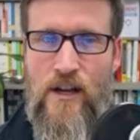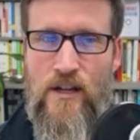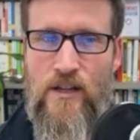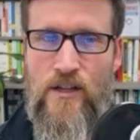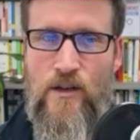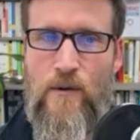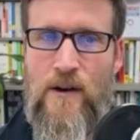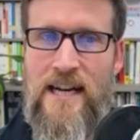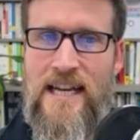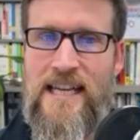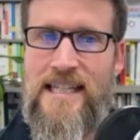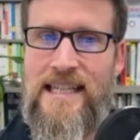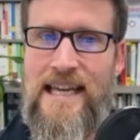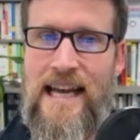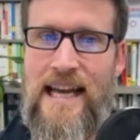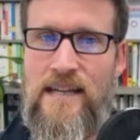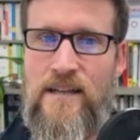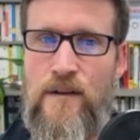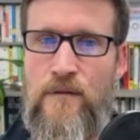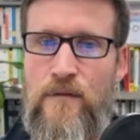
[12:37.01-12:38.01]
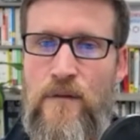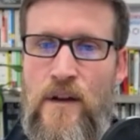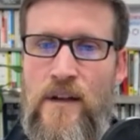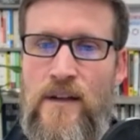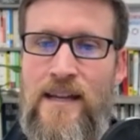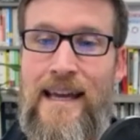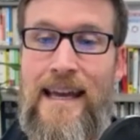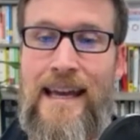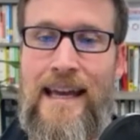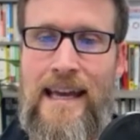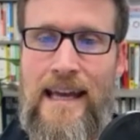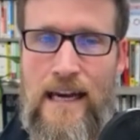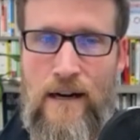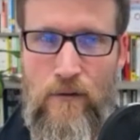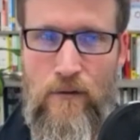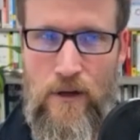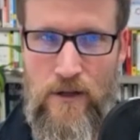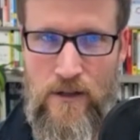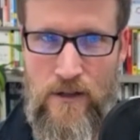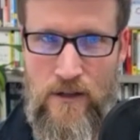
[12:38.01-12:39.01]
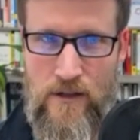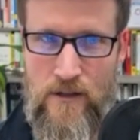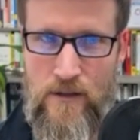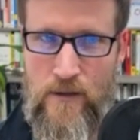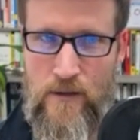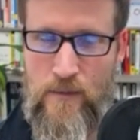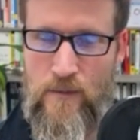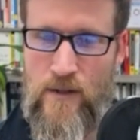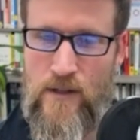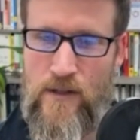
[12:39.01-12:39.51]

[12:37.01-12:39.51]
So we're in a state of coherence,